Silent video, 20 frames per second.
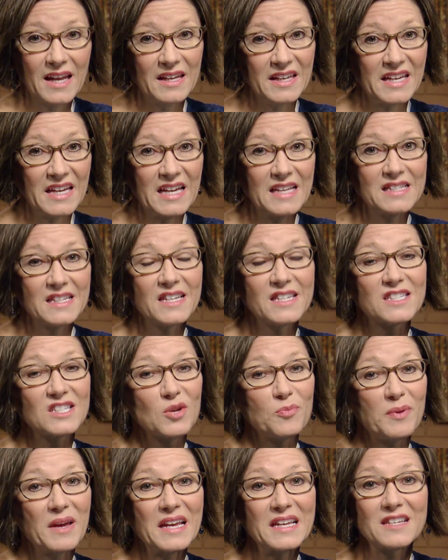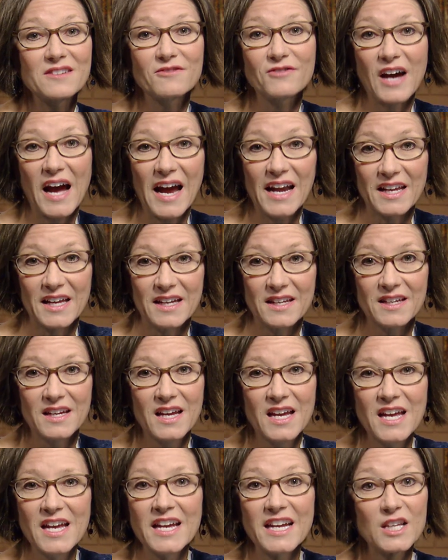needs is to be divided.
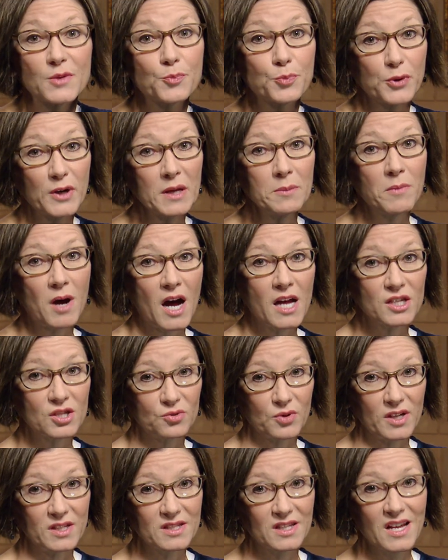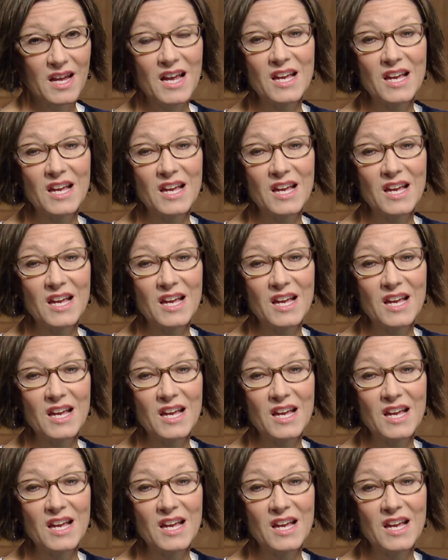It's pretty monstrous,